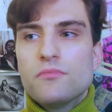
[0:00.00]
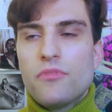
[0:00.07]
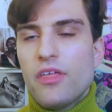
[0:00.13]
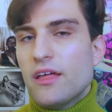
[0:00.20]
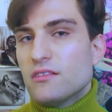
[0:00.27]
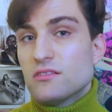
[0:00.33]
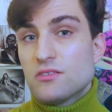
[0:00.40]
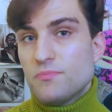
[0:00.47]

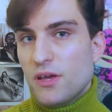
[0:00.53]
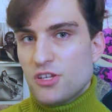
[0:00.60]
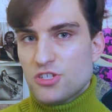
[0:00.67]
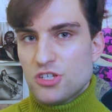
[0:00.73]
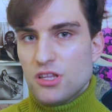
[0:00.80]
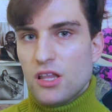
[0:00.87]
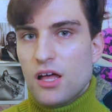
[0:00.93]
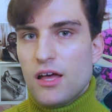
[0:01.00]
then
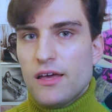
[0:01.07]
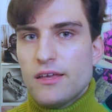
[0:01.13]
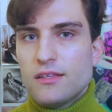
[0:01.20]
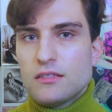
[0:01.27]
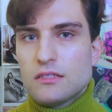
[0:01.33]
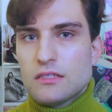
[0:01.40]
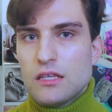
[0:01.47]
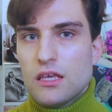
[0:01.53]

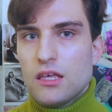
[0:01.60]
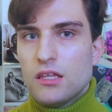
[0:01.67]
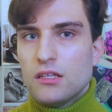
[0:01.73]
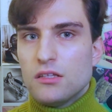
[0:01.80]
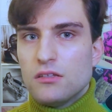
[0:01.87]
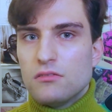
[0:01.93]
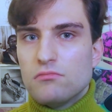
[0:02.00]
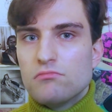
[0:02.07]
specialize
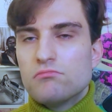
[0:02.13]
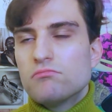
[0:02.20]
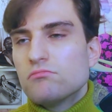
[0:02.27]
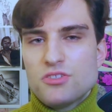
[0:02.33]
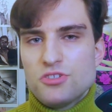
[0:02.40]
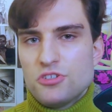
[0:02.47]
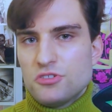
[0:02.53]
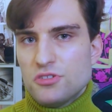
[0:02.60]
in
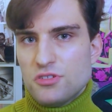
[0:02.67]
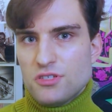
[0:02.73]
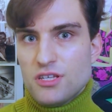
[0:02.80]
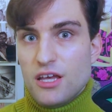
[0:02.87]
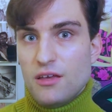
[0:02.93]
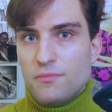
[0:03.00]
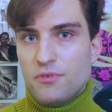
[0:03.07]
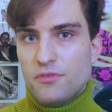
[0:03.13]
a certain
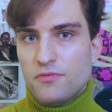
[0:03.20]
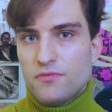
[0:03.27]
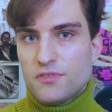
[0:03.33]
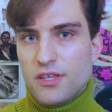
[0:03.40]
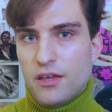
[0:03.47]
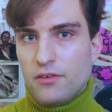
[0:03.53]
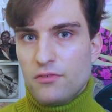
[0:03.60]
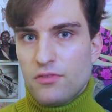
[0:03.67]
type of
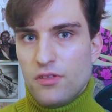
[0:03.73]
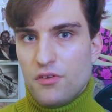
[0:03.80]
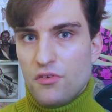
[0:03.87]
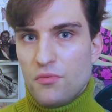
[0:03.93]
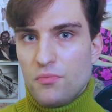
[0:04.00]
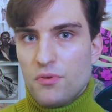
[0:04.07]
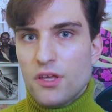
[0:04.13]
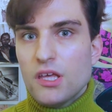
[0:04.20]

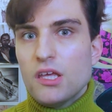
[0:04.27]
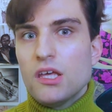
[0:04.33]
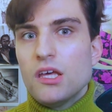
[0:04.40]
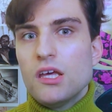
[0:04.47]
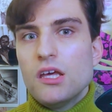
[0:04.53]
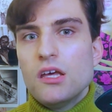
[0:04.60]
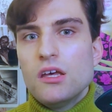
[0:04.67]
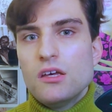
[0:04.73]
psychotherapy,
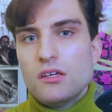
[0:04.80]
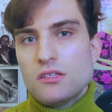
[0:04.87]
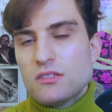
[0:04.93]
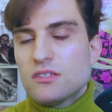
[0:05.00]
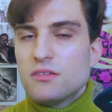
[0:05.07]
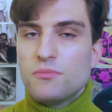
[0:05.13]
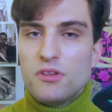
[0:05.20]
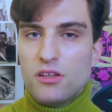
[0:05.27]

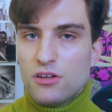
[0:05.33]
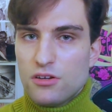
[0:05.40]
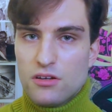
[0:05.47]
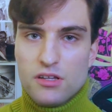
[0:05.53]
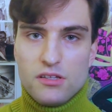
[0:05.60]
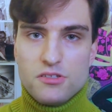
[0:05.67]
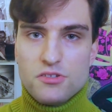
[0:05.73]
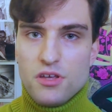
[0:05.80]

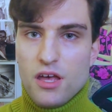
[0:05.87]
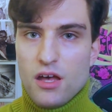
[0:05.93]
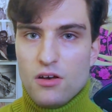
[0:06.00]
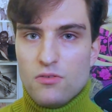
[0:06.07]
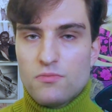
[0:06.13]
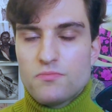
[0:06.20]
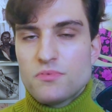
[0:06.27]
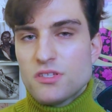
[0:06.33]
similarly to
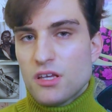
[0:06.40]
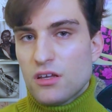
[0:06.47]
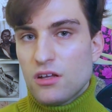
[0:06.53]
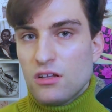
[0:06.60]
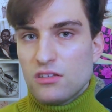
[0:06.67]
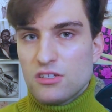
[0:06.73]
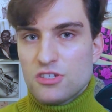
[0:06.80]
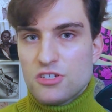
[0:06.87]
how
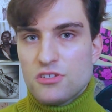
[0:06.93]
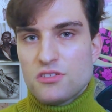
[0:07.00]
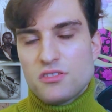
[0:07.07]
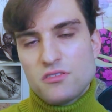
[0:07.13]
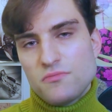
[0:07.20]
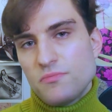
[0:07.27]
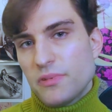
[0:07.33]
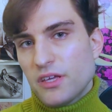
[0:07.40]

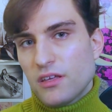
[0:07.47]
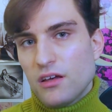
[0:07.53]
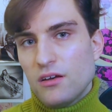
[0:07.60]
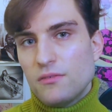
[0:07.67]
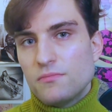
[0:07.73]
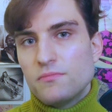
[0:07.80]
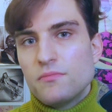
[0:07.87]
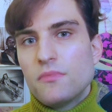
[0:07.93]
psychologists
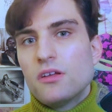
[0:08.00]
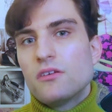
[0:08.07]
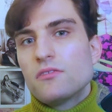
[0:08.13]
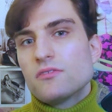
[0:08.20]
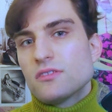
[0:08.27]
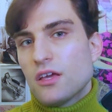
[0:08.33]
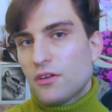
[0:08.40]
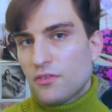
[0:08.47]
become
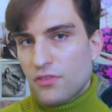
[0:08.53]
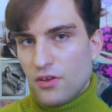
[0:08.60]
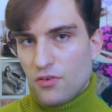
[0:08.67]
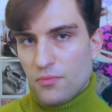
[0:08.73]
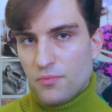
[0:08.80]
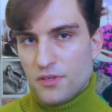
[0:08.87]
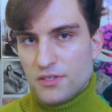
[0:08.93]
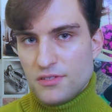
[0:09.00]

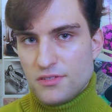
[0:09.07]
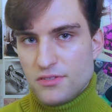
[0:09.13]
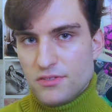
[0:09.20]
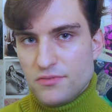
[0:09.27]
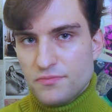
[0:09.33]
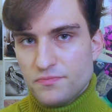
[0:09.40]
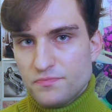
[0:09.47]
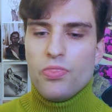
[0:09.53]

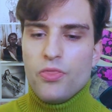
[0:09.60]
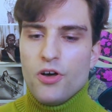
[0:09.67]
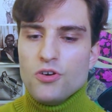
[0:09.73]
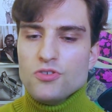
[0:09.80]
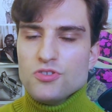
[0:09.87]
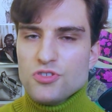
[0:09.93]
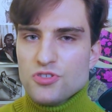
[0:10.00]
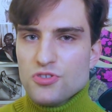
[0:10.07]
psychotherapists.
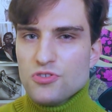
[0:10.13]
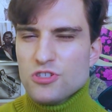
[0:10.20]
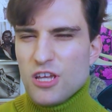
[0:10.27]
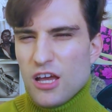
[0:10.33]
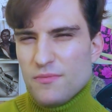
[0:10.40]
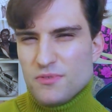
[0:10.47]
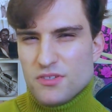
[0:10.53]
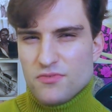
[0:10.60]
Those 2
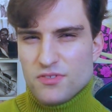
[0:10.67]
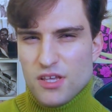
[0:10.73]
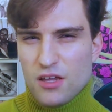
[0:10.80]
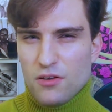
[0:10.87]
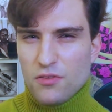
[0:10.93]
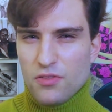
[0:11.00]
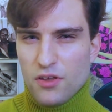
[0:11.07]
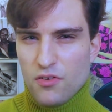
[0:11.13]
types of
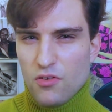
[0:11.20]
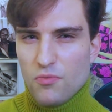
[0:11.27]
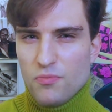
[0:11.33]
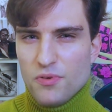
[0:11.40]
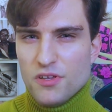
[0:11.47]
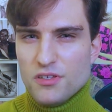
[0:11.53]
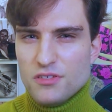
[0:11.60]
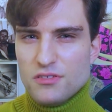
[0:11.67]

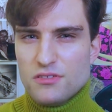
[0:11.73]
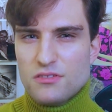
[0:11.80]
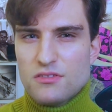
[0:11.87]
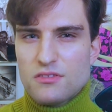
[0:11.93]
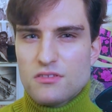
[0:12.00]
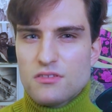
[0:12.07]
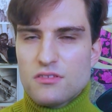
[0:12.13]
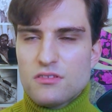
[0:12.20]

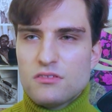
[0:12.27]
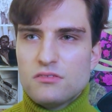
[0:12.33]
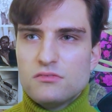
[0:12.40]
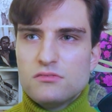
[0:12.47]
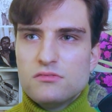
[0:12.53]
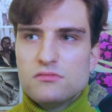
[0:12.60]
psychotherapists